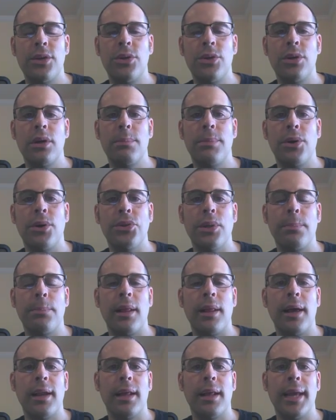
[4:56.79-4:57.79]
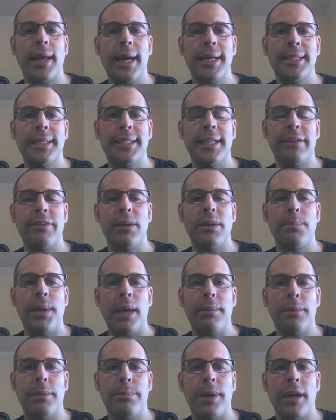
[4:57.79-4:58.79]
you can multiply the last dividend
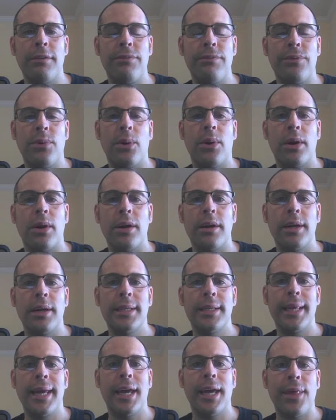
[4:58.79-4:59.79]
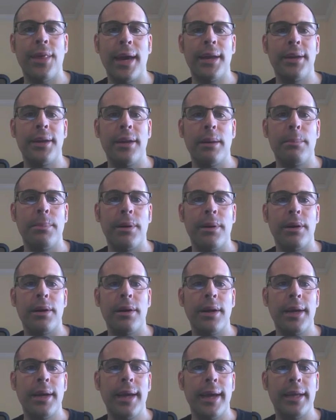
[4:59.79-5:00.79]
payment by 4, take that
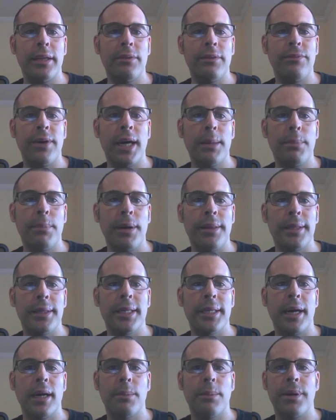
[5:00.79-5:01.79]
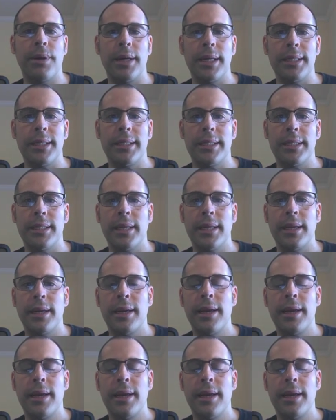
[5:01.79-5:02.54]
number, and divide by the stock price.